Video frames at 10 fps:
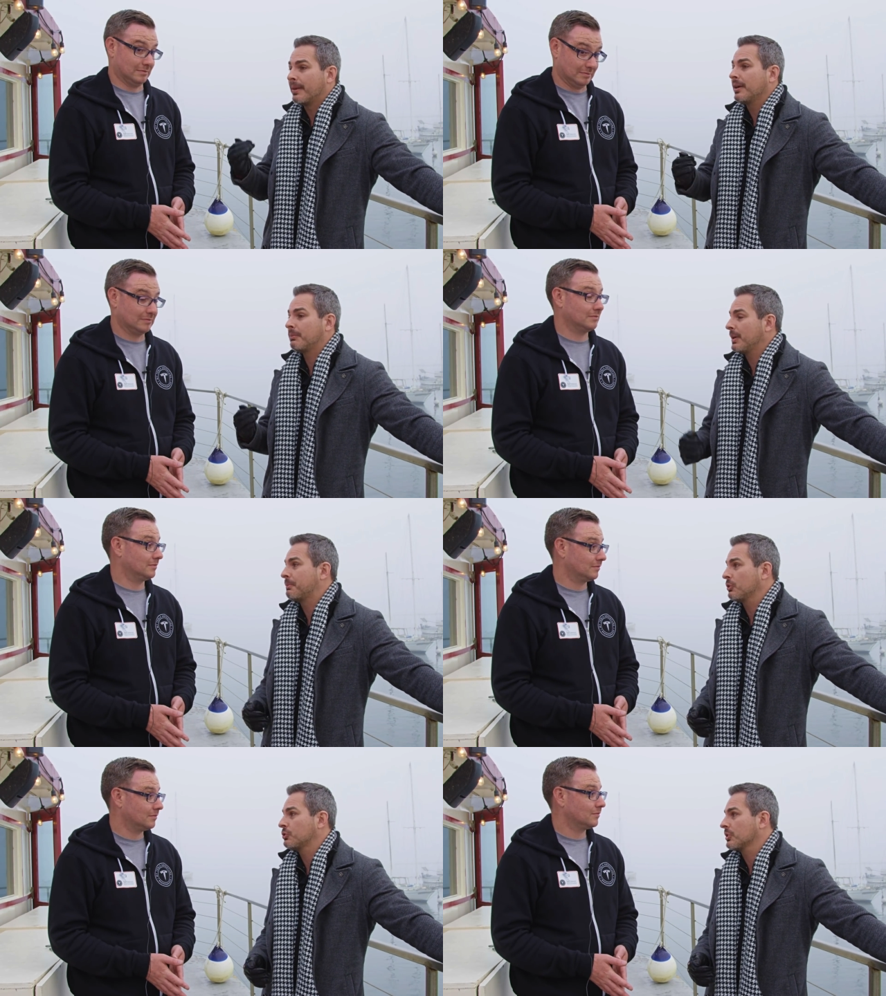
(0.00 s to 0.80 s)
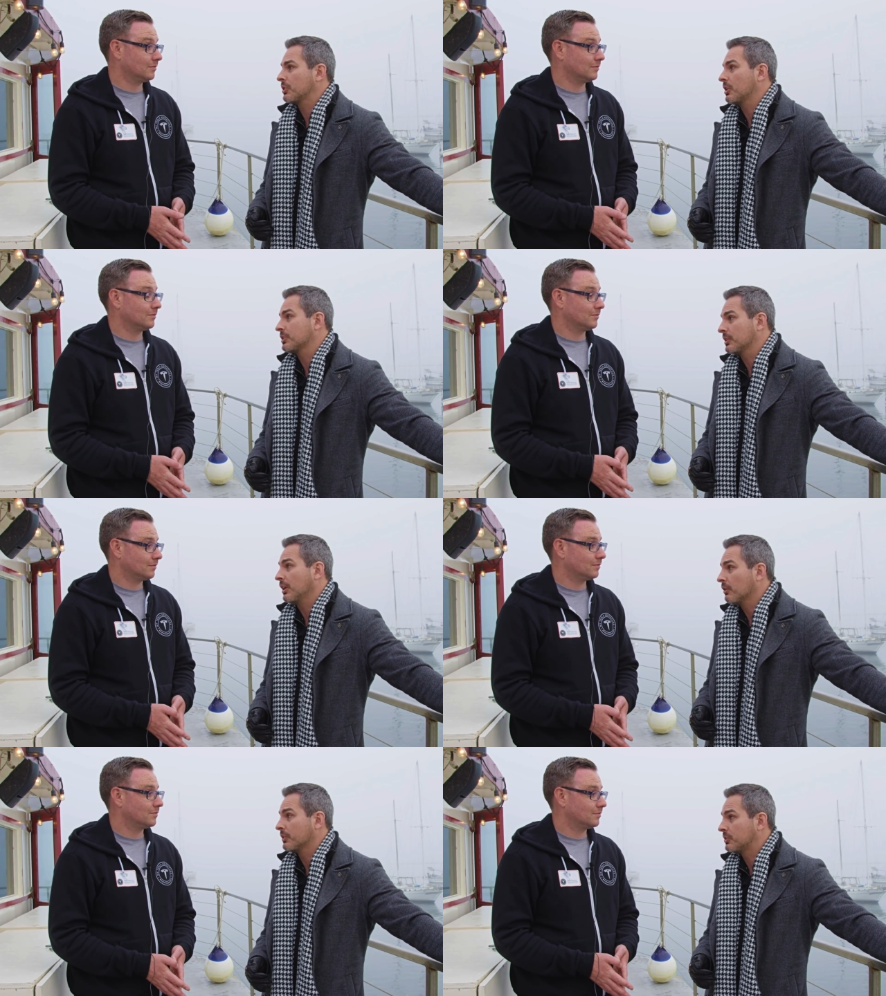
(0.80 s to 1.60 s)
Speaker 1: They're they're producing the cars at
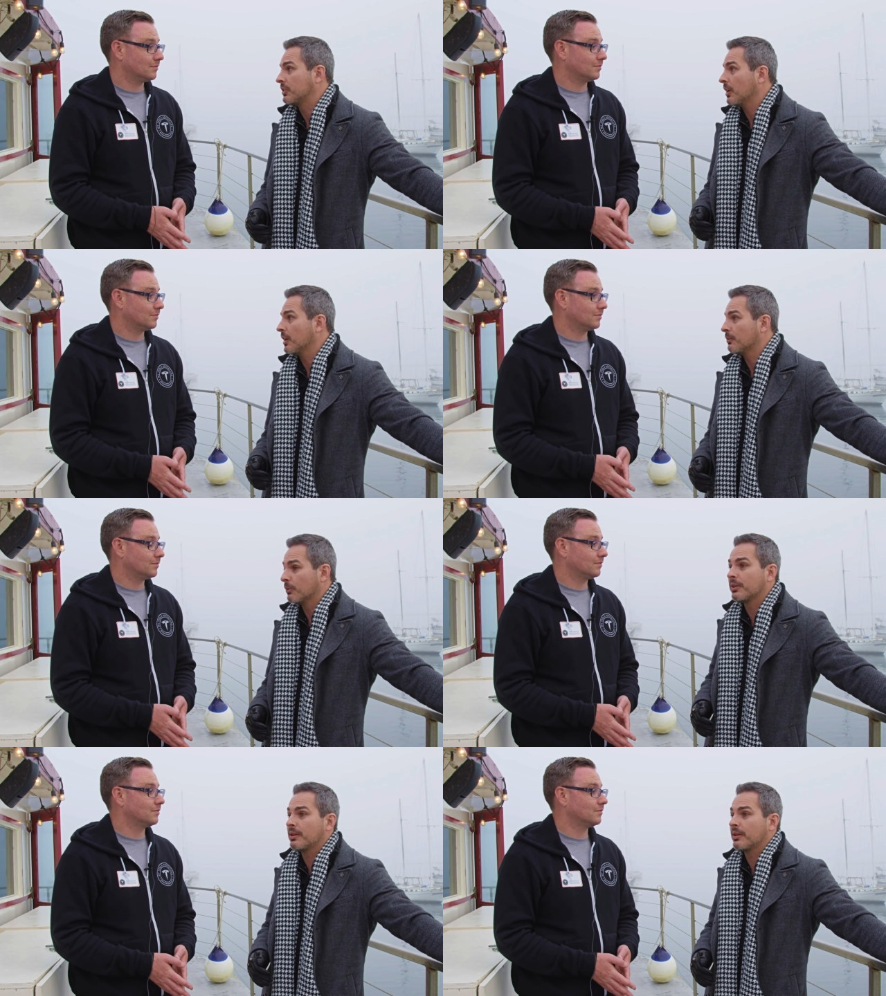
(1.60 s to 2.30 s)
the end of this year, whether